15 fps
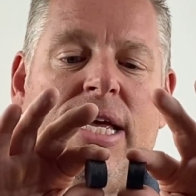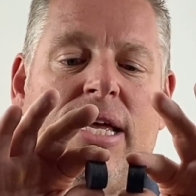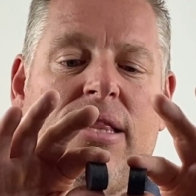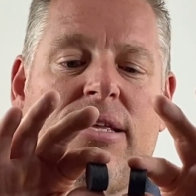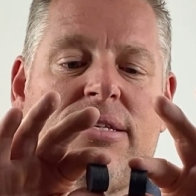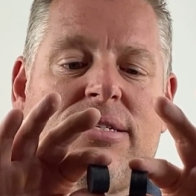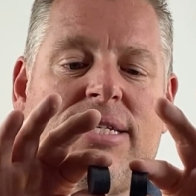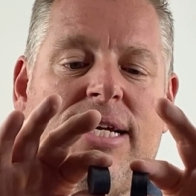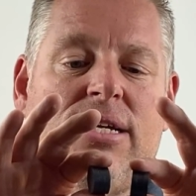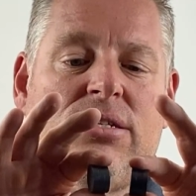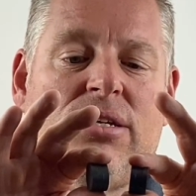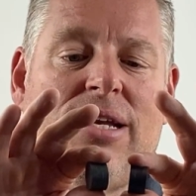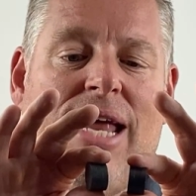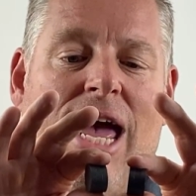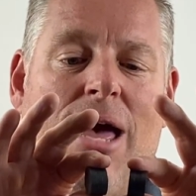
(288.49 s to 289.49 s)
This
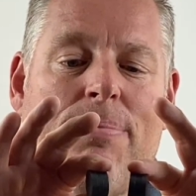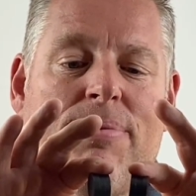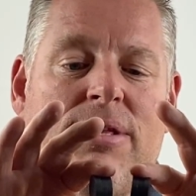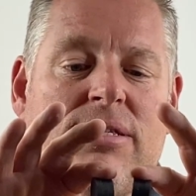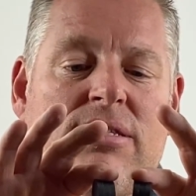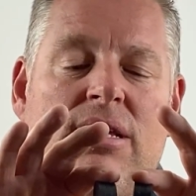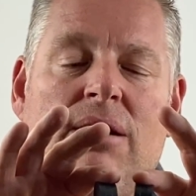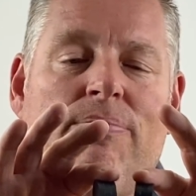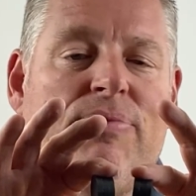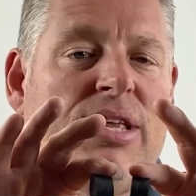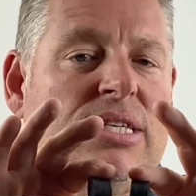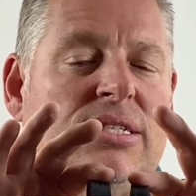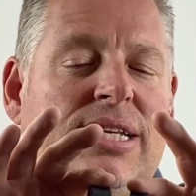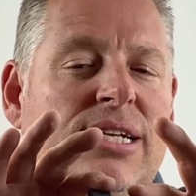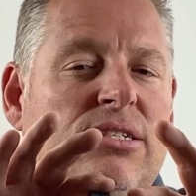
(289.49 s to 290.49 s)
tension happens.
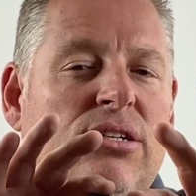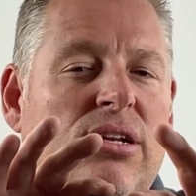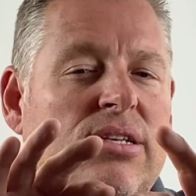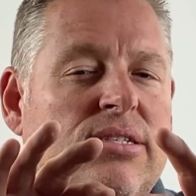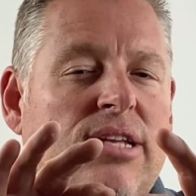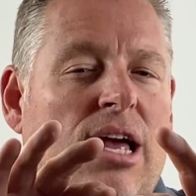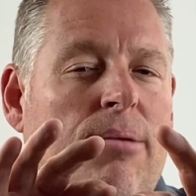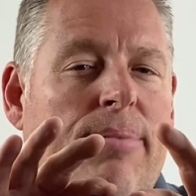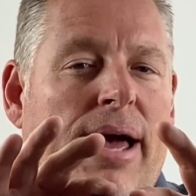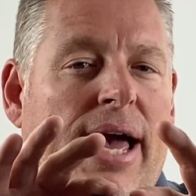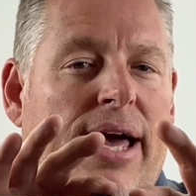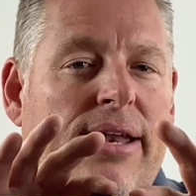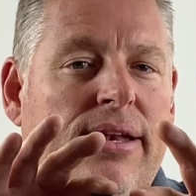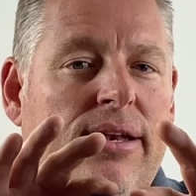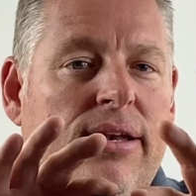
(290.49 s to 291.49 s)
This tension is not
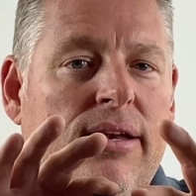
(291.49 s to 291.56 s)
bad.